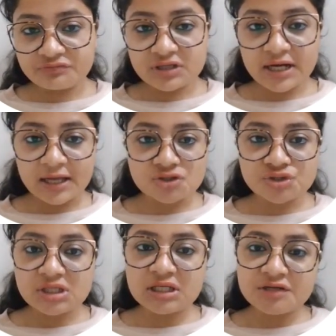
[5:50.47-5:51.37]
we are
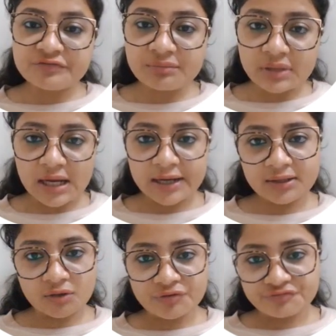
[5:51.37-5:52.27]
actually leaving
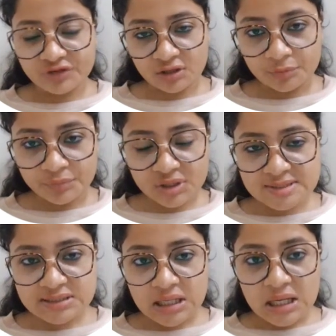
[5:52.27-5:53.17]
behind our fingerprints,